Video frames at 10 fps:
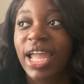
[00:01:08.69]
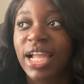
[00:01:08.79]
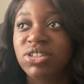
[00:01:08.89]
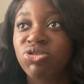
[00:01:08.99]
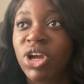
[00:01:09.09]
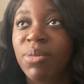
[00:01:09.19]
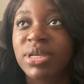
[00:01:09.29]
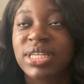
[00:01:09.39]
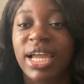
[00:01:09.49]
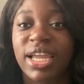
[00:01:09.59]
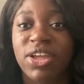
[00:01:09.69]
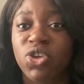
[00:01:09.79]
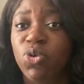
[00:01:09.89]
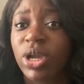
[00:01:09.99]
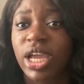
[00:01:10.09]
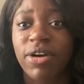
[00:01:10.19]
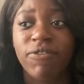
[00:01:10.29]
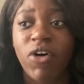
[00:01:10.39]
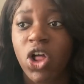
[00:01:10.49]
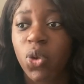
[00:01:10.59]
Instagram is like, you can get
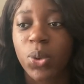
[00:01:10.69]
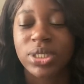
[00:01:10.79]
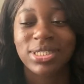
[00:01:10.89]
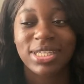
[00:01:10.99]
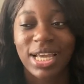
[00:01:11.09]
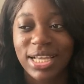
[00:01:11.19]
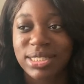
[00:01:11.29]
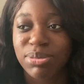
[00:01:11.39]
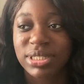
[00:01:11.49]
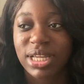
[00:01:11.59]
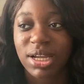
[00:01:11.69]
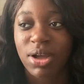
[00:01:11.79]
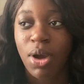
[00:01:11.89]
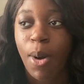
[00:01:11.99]
followers, yes, but it's like